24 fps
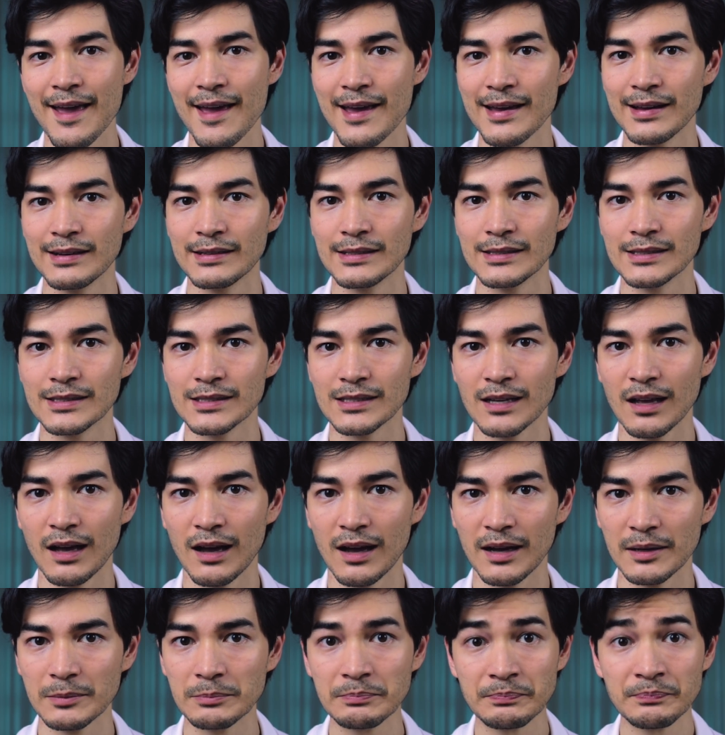and
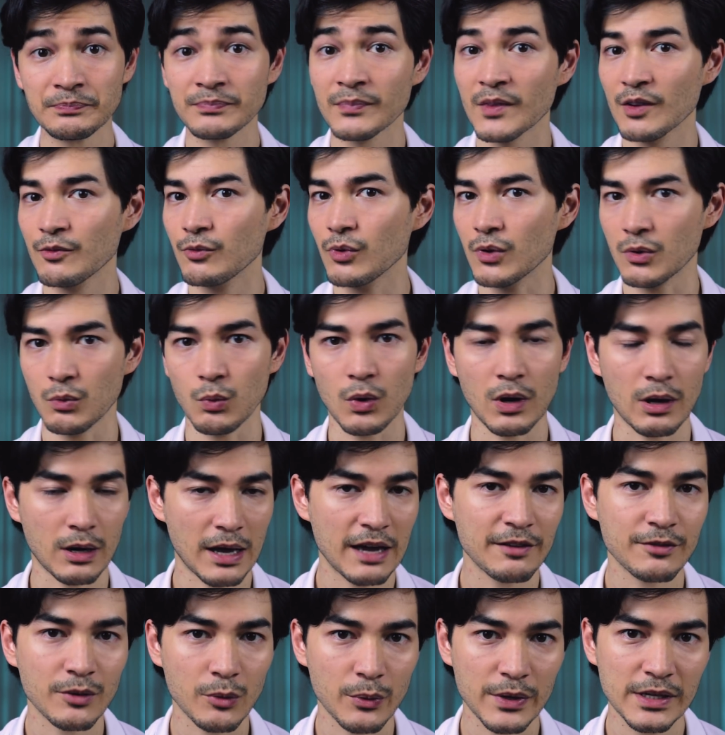for
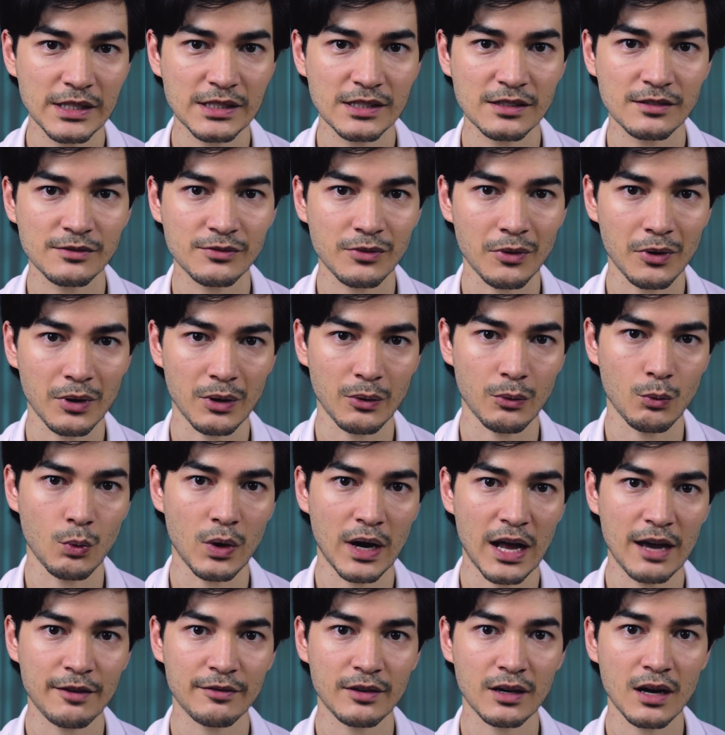whatever reason, for
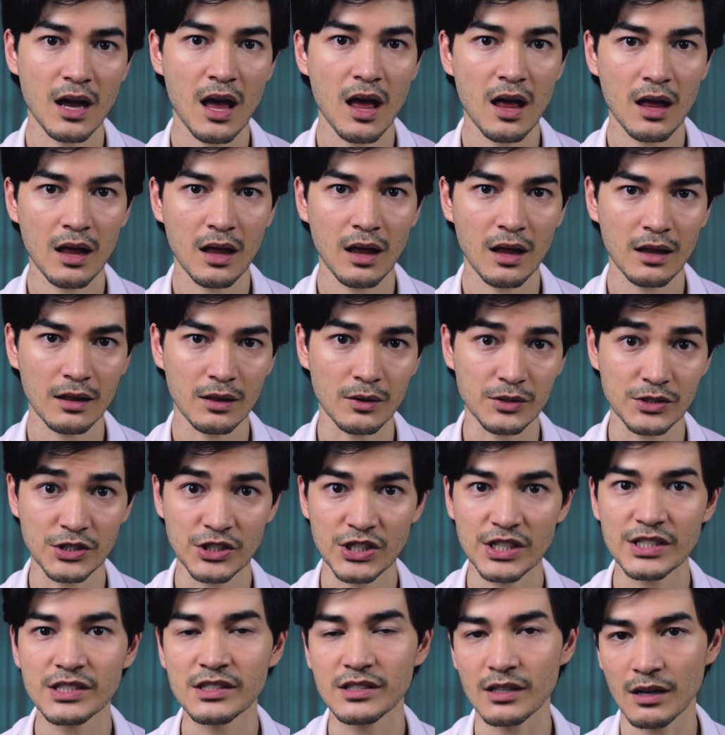whatever
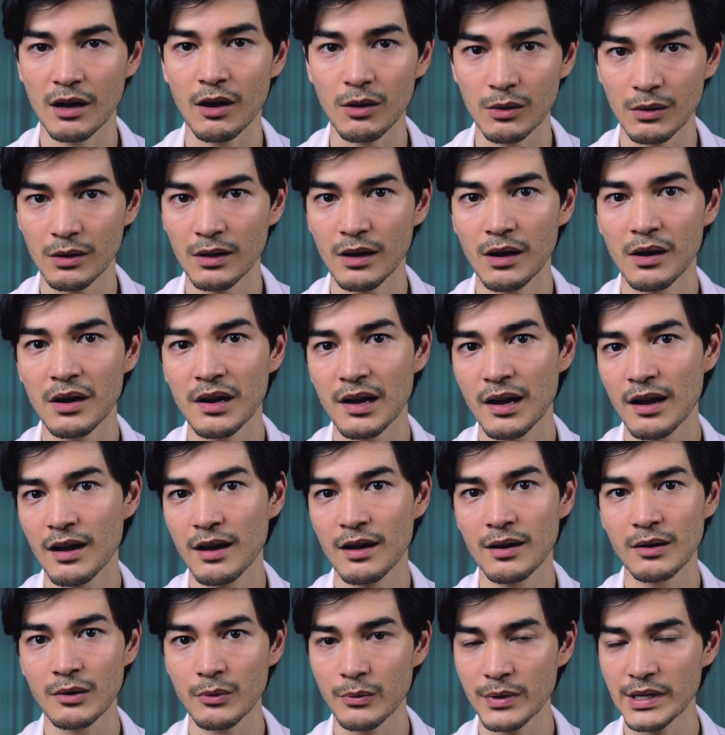logistical
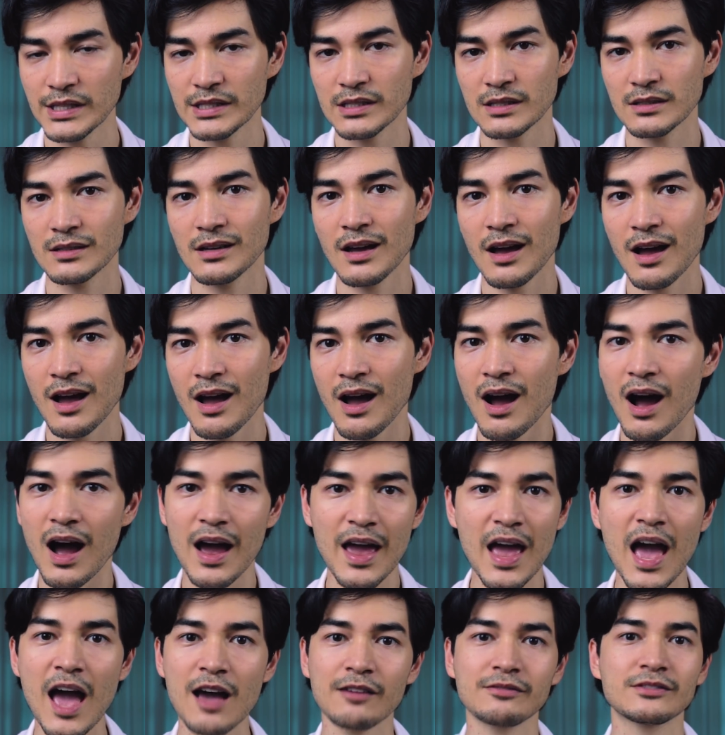reason,
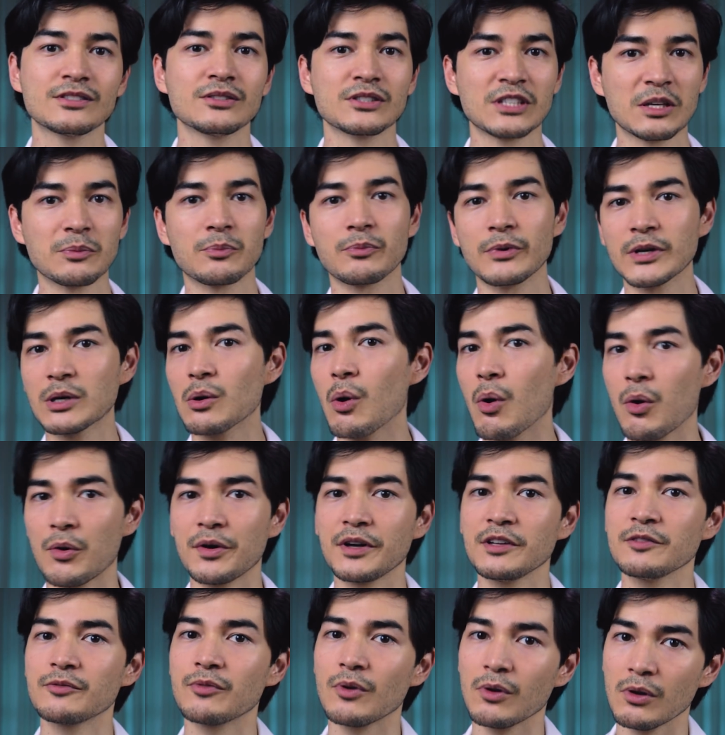I have to keep
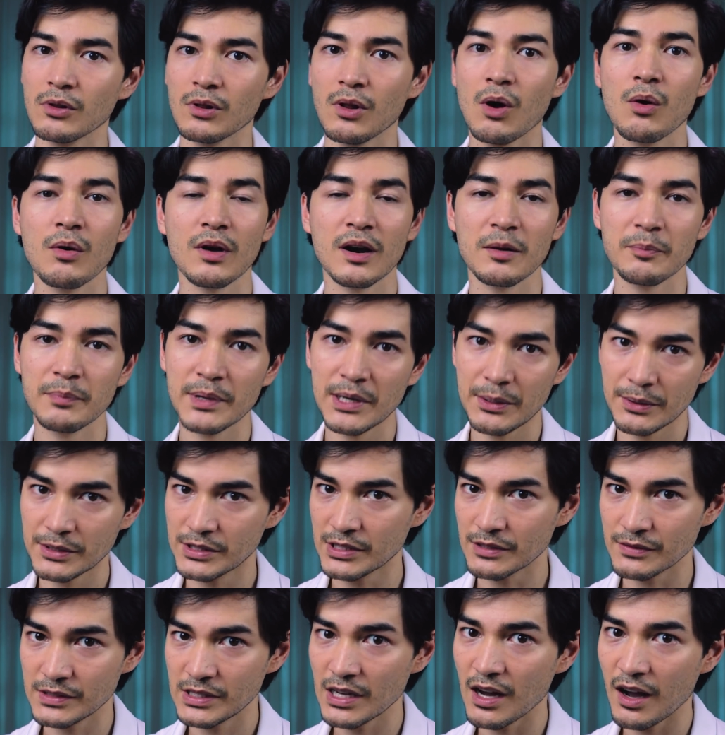recording for longer
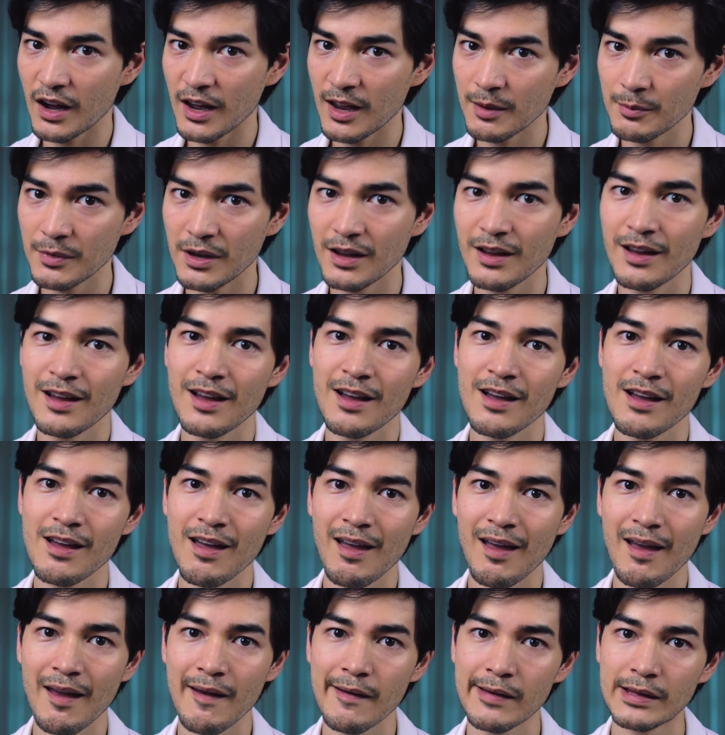periods of time,
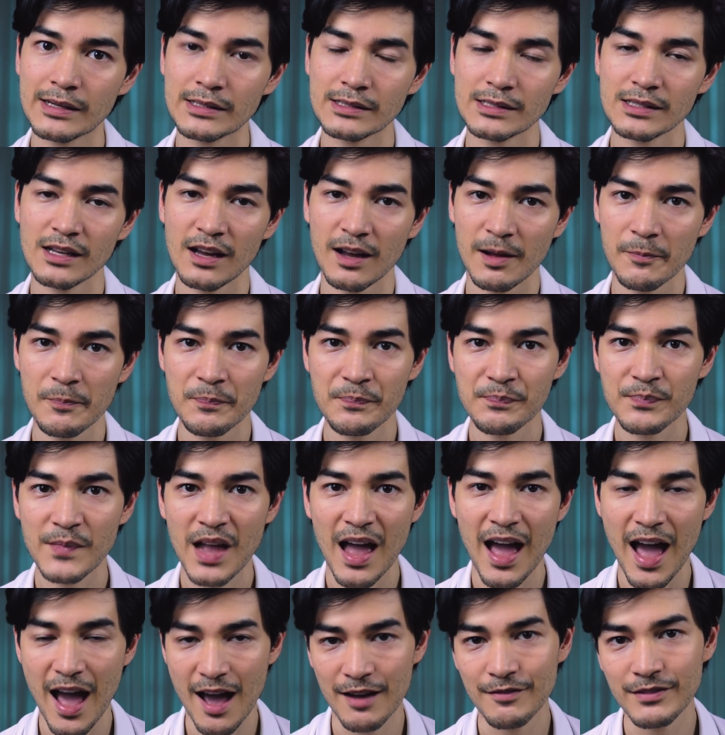and
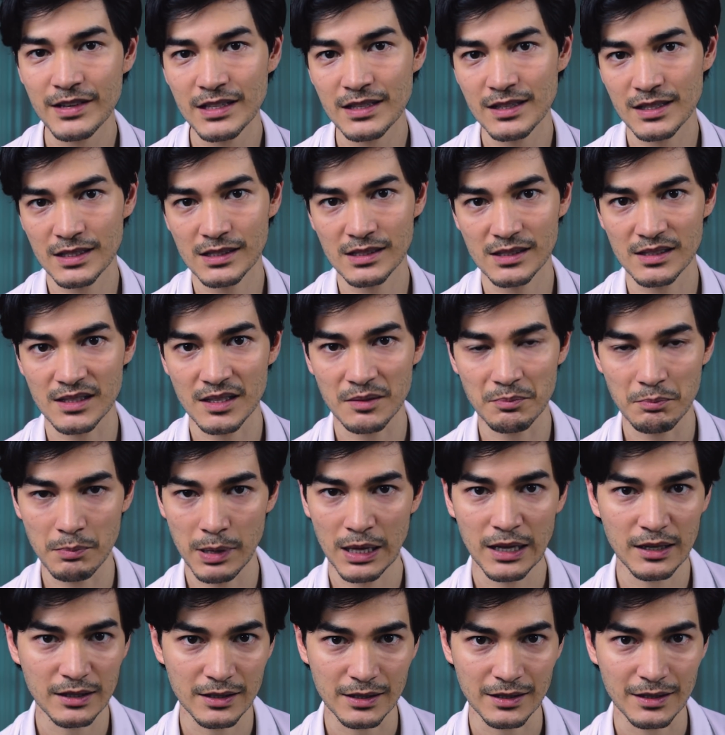having this
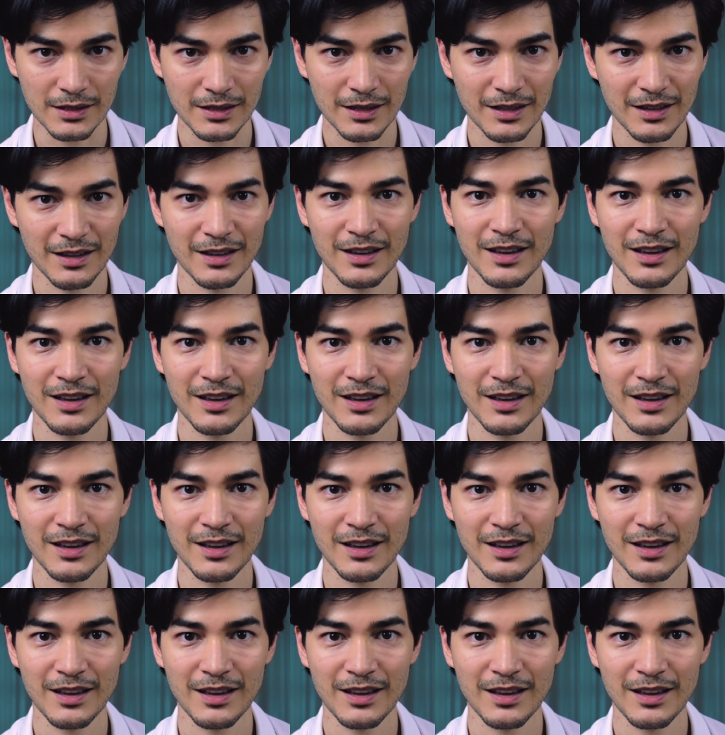ability